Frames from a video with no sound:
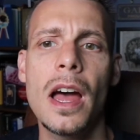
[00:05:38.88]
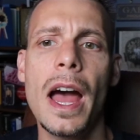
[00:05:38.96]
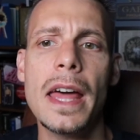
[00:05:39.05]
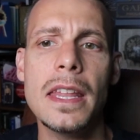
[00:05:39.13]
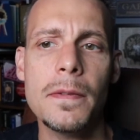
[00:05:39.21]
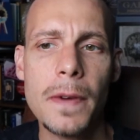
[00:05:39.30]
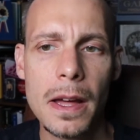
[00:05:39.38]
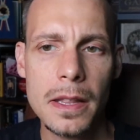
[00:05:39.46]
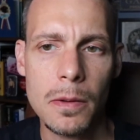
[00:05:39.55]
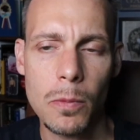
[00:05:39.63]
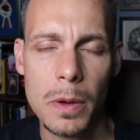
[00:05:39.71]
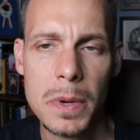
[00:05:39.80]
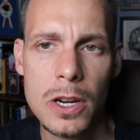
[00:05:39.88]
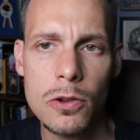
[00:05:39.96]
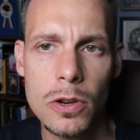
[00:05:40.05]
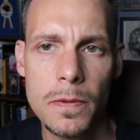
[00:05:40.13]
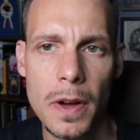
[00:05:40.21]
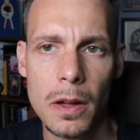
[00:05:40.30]
and they found that women
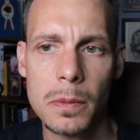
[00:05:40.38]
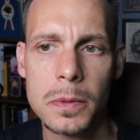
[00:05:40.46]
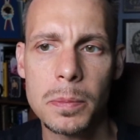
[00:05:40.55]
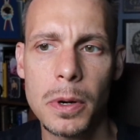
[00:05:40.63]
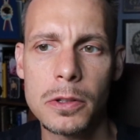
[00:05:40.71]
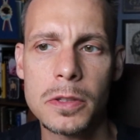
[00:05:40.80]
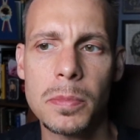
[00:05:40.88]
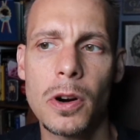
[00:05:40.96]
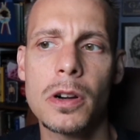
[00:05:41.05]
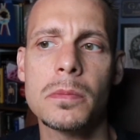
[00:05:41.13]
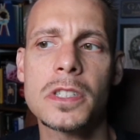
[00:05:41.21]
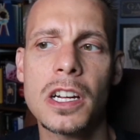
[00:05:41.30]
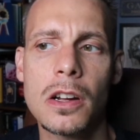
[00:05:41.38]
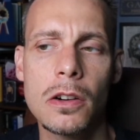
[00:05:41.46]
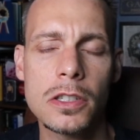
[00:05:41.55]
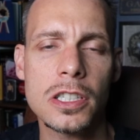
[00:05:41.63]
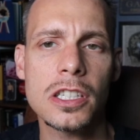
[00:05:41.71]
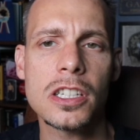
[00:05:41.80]
who developed postpartum
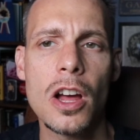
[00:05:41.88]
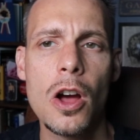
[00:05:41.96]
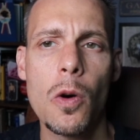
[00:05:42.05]
psychosis